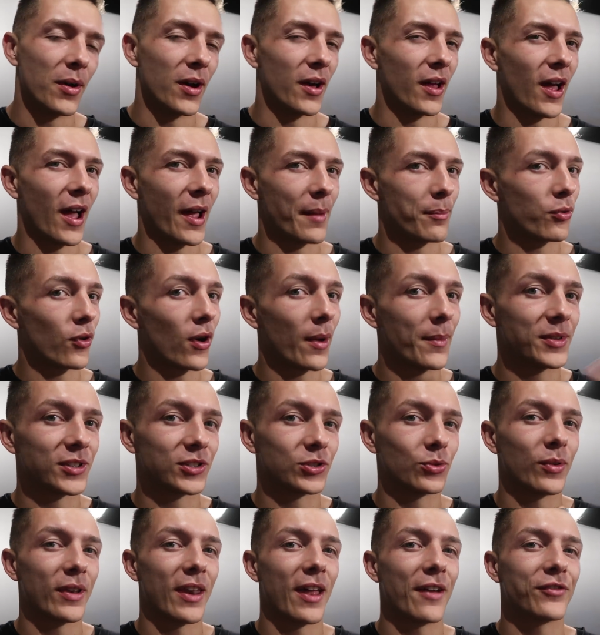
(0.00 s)
but I
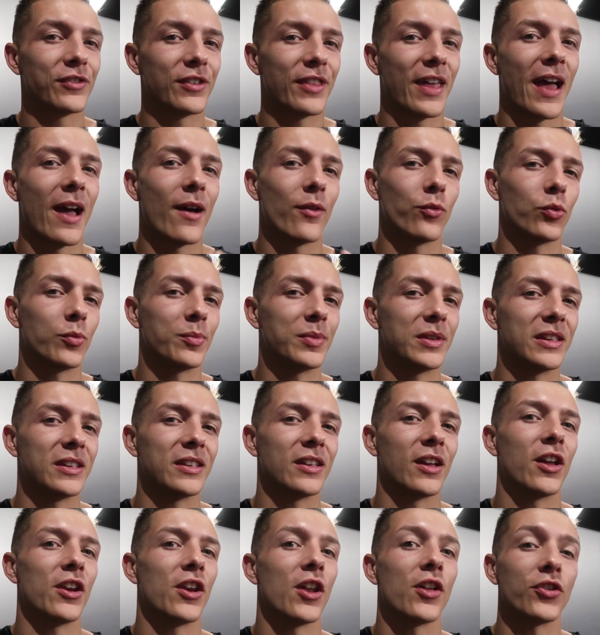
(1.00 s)
promise the one after that will
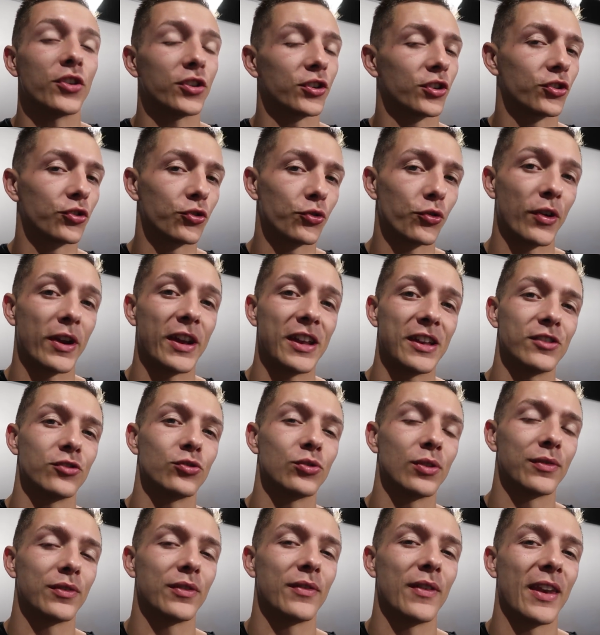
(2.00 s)
be another great
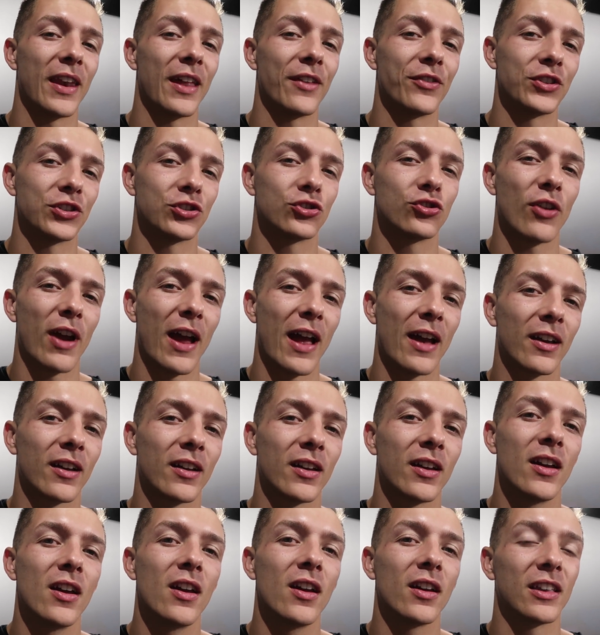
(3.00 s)
drift event at this track.
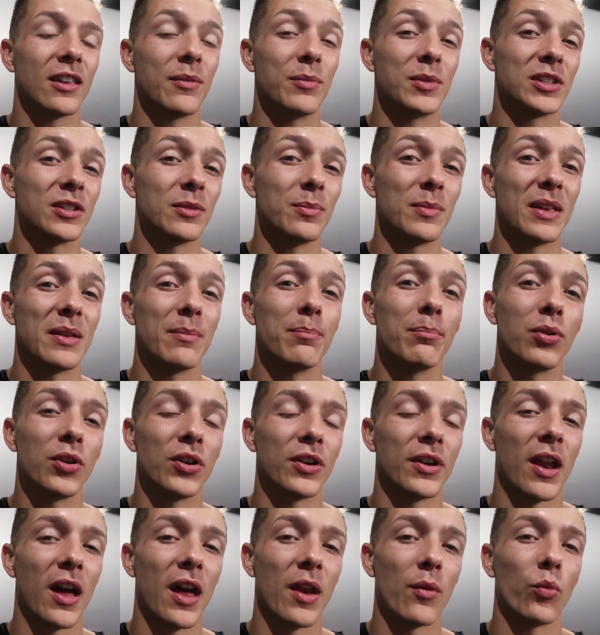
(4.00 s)
Give me some
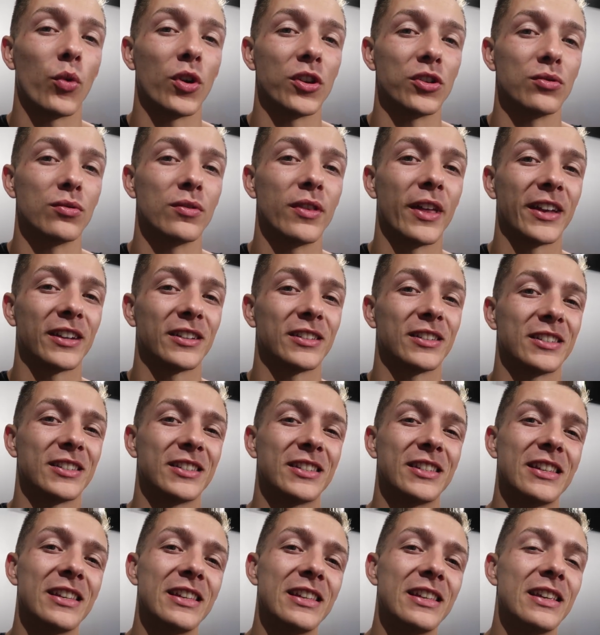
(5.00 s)
input on what you'd like to
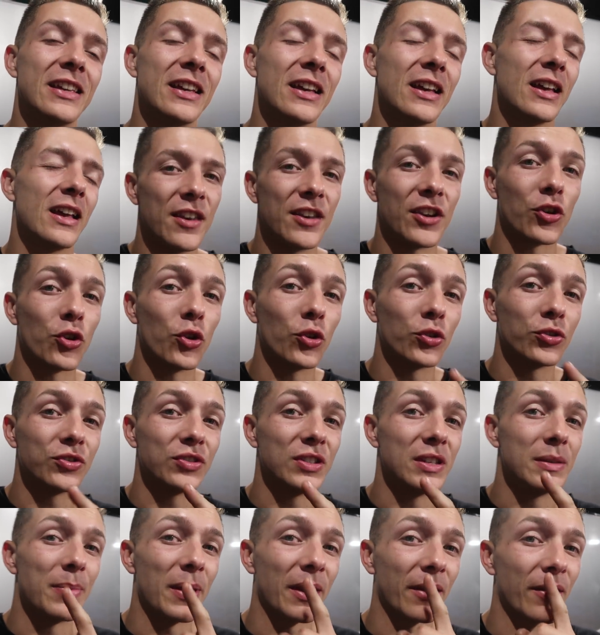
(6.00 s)
see. Nicole's
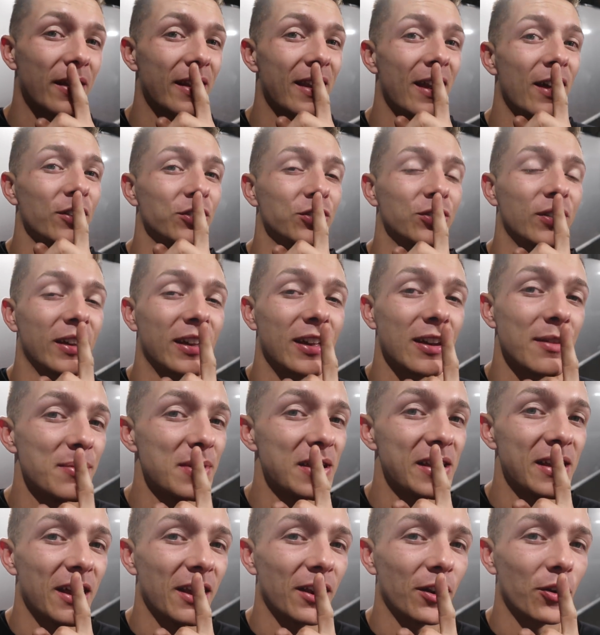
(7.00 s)
sleeping right now, so I gotta
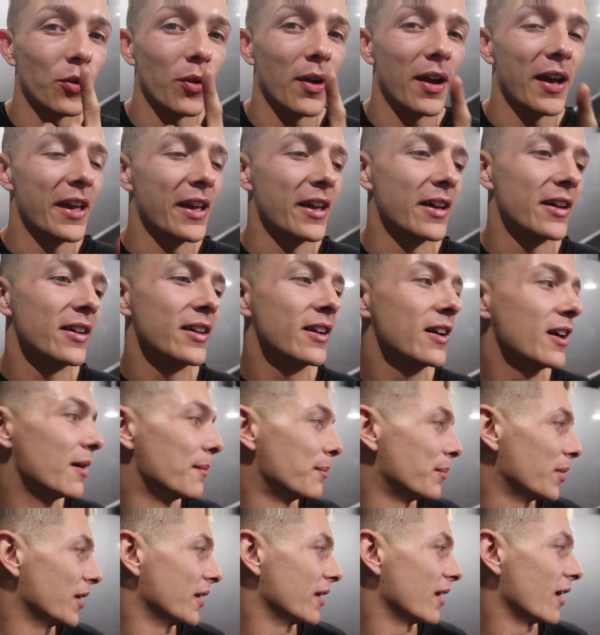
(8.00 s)
be kind of quiet.
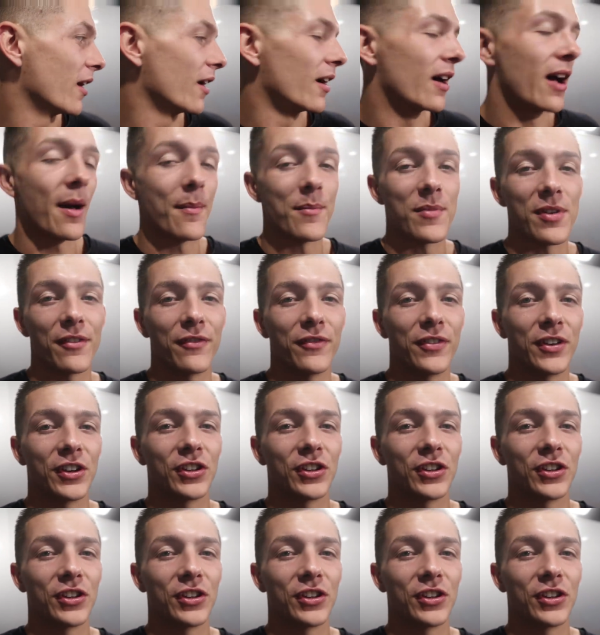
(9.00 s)
But uh, I'm gonna